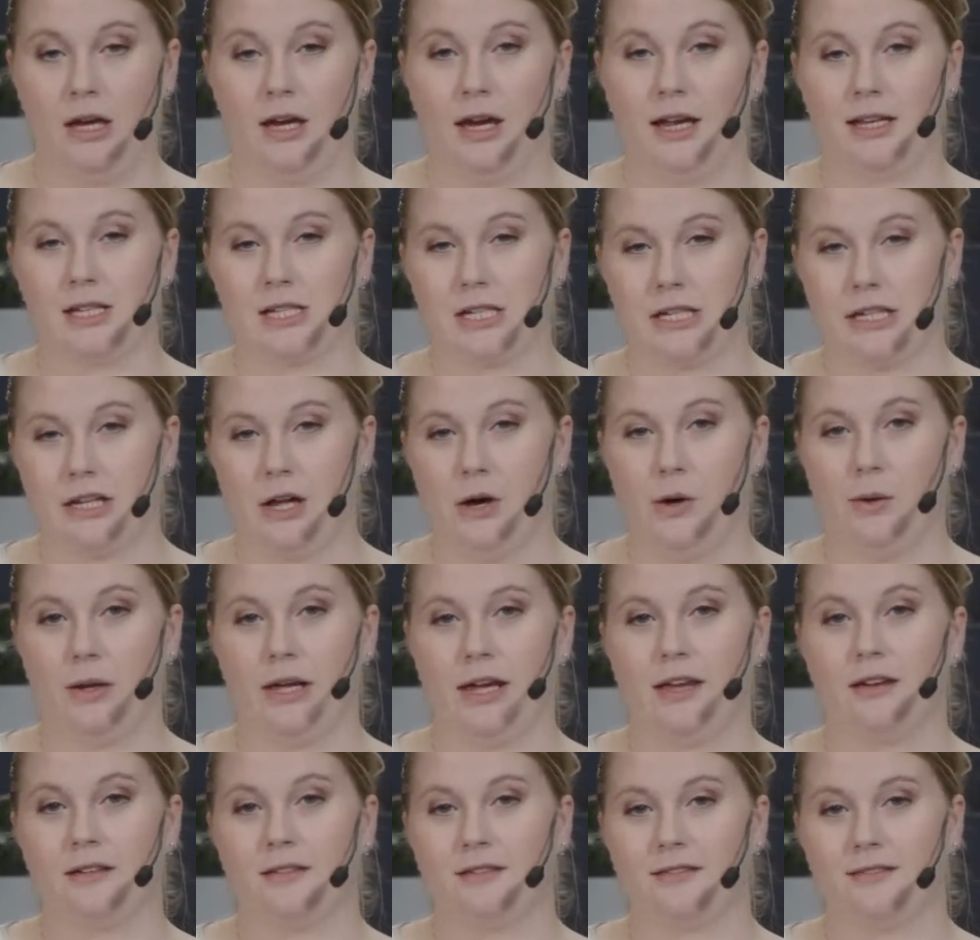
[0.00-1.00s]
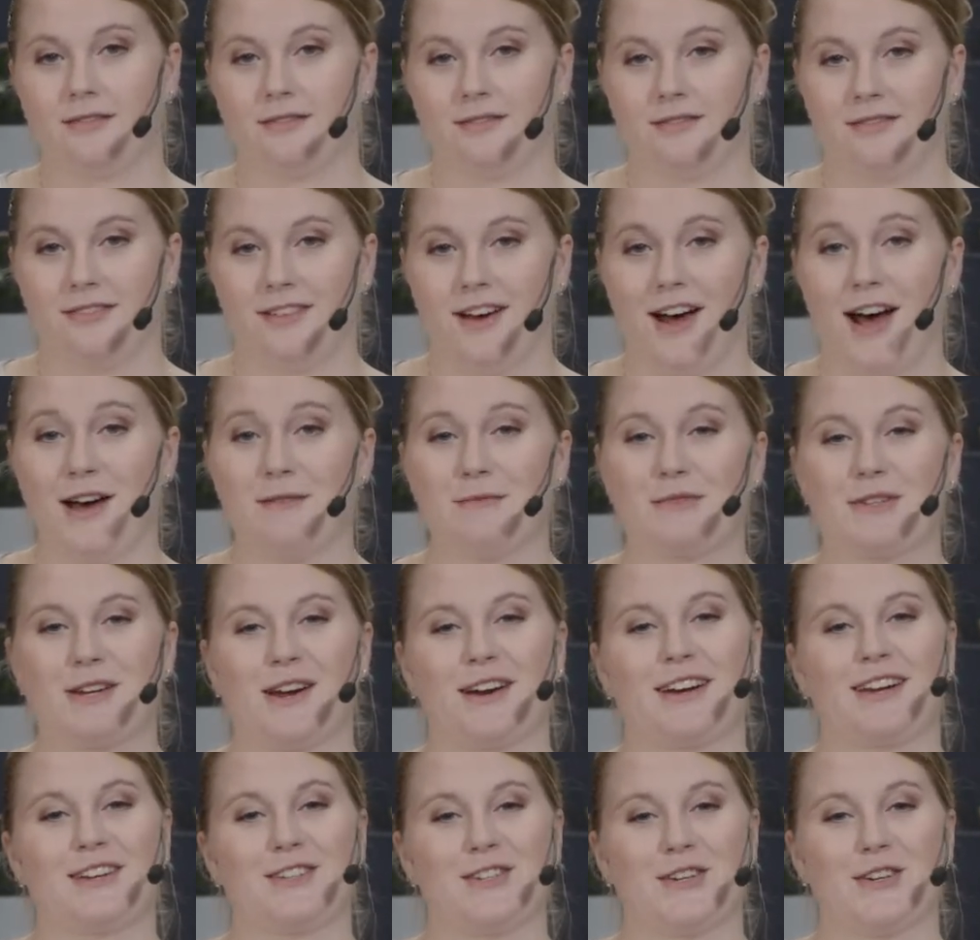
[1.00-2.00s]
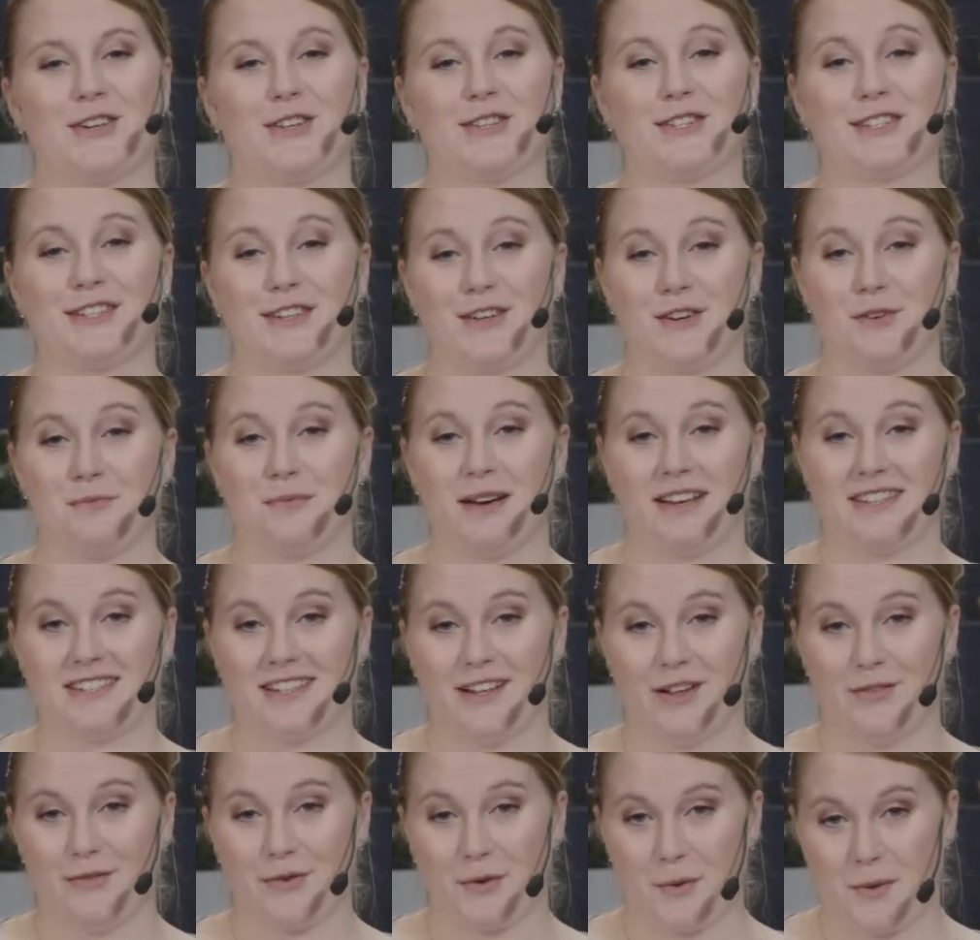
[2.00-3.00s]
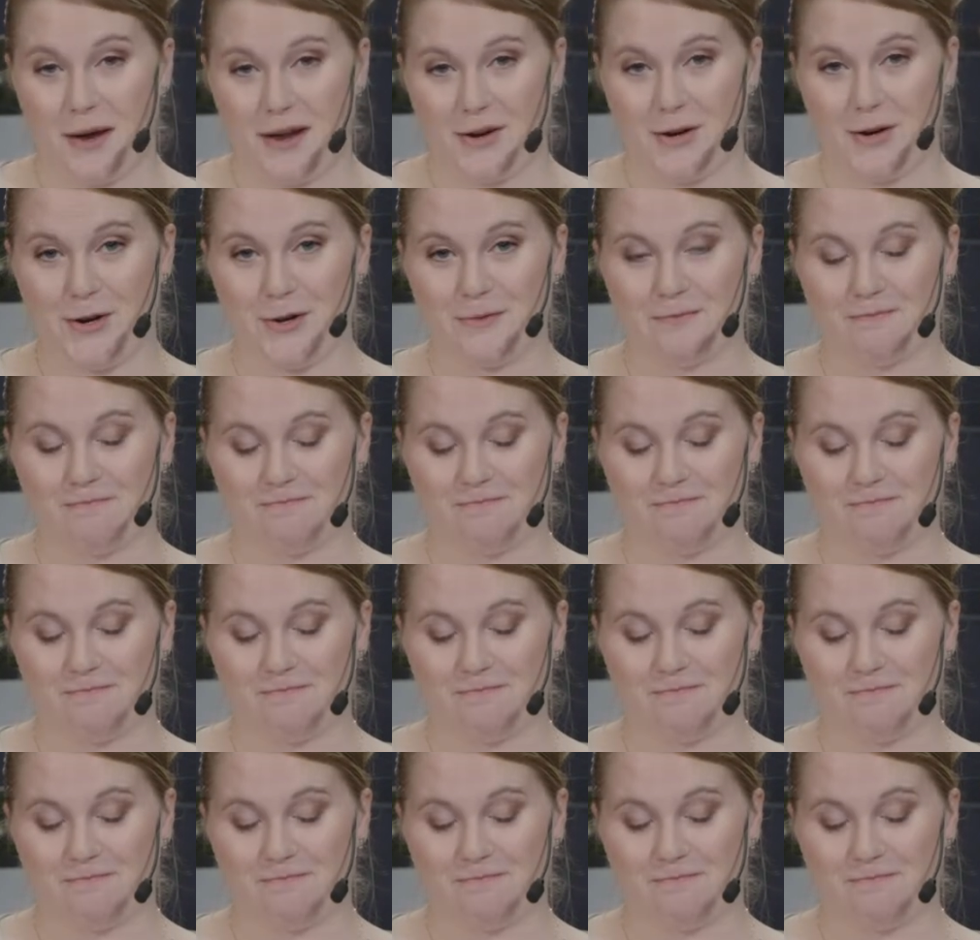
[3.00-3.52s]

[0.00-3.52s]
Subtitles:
And slowly, I'm starting to consider myself a runner.